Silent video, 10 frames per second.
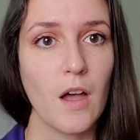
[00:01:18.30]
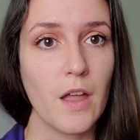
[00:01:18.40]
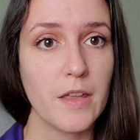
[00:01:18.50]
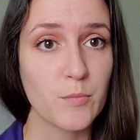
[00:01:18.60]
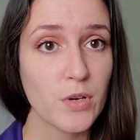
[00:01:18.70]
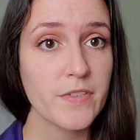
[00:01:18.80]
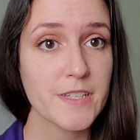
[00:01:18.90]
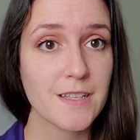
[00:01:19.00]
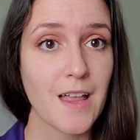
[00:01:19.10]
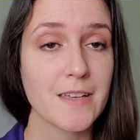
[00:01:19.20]
In previous
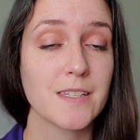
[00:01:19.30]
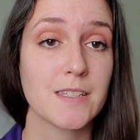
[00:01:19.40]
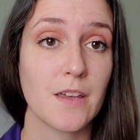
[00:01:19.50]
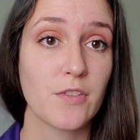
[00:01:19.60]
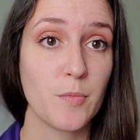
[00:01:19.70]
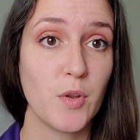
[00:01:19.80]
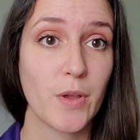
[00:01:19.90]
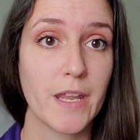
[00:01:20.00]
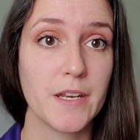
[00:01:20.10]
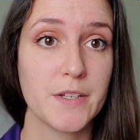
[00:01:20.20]
classes, I've
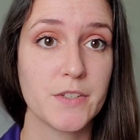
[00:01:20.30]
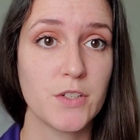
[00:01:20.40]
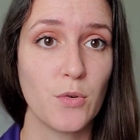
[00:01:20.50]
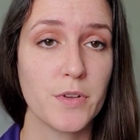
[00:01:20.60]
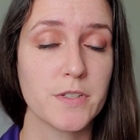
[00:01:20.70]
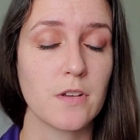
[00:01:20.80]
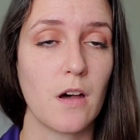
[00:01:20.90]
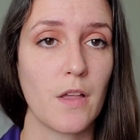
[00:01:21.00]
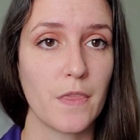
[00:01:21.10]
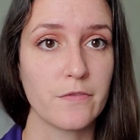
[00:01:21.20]
communicated to students
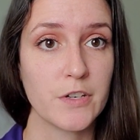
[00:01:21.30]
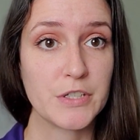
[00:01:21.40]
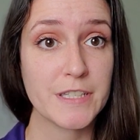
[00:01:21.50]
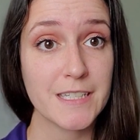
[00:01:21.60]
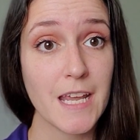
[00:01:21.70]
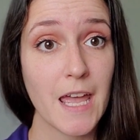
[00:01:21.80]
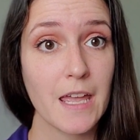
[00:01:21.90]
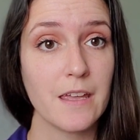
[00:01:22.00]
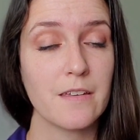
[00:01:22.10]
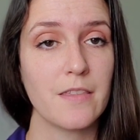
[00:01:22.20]
on the first
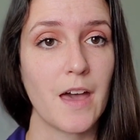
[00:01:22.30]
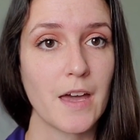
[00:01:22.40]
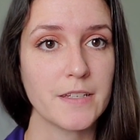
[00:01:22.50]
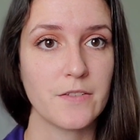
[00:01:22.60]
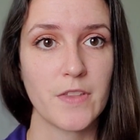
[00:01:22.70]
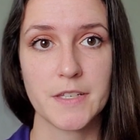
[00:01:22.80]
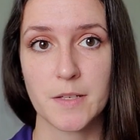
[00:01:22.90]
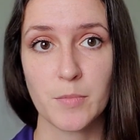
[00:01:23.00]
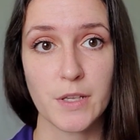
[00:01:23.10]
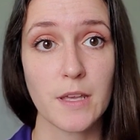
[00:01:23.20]
day that if they
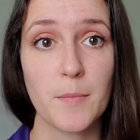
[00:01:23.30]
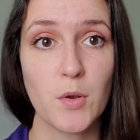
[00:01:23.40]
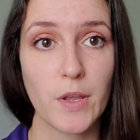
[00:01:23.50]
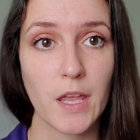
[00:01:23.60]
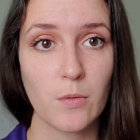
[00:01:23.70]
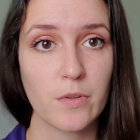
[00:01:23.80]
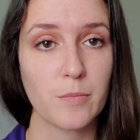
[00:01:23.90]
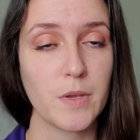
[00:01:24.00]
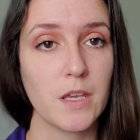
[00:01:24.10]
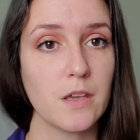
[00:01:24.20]
simply communicate with
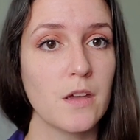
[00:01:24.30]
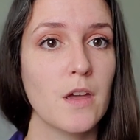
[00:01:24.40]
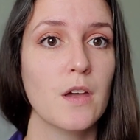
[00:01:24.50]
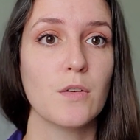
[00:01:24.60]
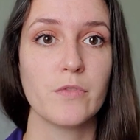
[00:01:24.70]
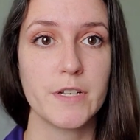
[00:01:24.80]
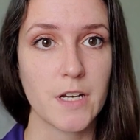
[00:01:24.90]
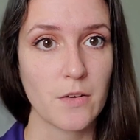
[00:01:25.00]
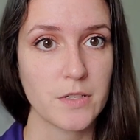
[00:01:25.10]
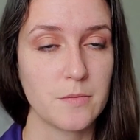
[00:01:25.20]
me, reach
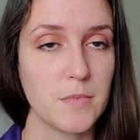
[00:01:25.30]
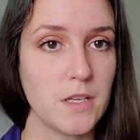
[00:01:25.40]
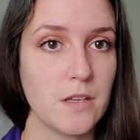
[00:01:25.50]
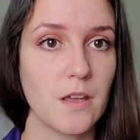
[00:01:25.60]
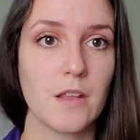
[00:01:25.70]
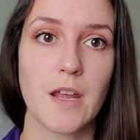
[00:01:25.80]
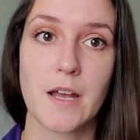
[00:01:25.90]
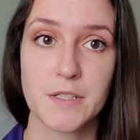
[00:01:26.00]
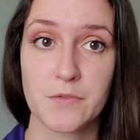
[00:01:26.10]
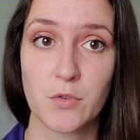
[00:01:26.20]
out to me, and
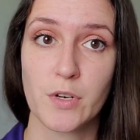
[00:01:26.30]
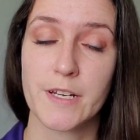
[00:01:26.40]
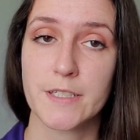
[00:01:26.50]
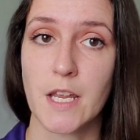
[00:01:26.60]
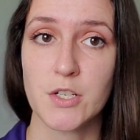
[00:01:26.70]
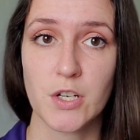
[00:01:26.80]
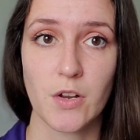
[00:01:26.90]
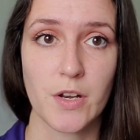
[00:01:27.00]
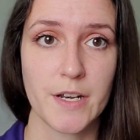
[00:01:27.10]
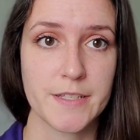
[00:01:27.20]
ask for an extension
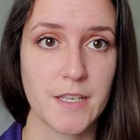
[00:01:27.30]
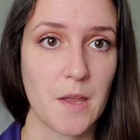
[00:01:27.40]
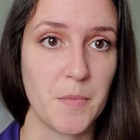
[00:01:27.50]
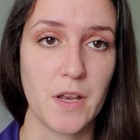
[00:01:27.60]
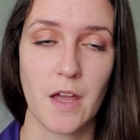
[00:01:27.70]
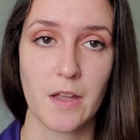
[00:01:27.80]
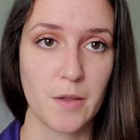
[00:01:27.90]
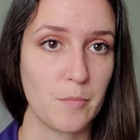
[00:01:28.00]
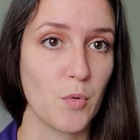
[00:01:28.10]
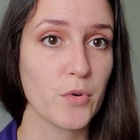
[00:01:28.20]
on an assignment, I
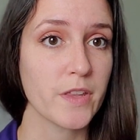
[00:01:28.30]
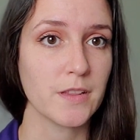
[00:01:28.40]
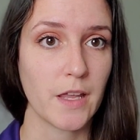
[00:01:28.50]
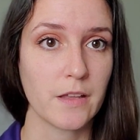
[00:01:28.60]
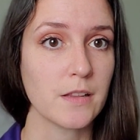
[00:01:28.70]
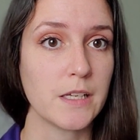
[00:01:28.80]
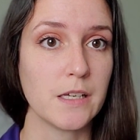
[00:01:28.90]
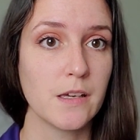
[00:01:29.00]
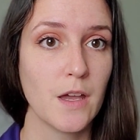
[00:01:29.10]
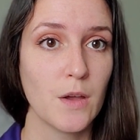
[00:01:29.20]
am more than
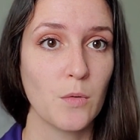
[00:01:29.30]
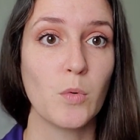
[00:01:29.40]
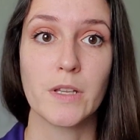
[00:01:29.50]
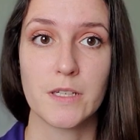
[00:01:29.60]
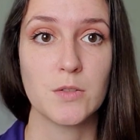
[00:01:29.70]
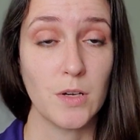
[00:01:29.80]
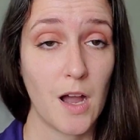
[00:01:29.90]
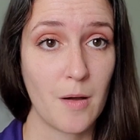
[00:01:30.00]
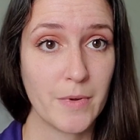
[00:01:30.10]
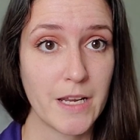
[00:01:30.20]
likely willing to
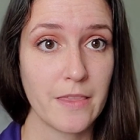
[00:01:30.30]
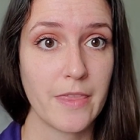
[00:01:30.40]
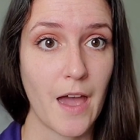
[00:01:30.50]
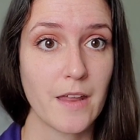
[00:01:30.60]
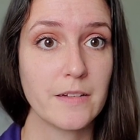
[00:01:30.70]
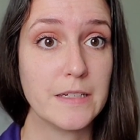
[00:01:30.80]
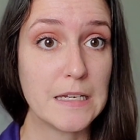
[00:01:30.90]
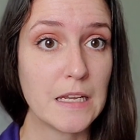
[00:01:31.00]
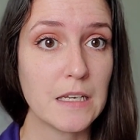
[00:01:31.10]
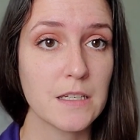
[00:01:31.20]
accommodate that
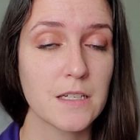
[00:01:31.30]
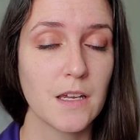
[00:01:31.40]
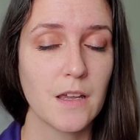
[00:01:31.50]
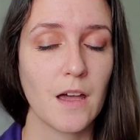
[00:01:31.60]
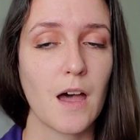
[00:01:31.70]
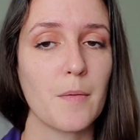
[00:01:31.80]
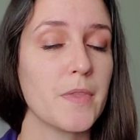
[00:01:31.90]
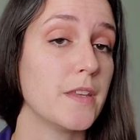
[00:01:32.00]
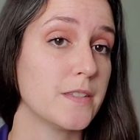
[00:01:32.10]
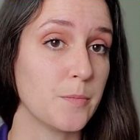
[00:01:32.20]
need.
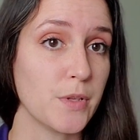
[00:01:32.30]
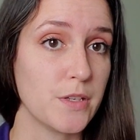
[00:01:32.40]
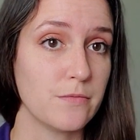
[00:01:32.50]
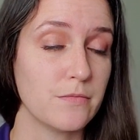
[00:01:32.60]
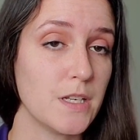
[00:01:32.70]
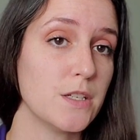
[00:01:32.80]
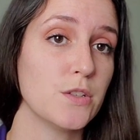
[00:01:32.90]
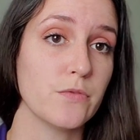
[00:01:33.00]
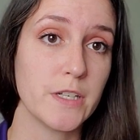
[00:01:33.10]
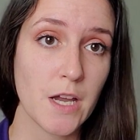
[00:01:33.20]
They simply need to
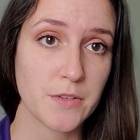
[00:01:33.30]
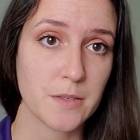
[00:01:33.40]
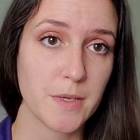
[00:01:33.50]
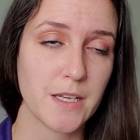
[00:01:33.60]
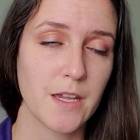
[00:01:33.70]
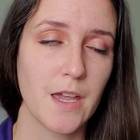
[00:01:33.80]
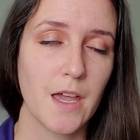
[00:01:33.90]
reach out to me.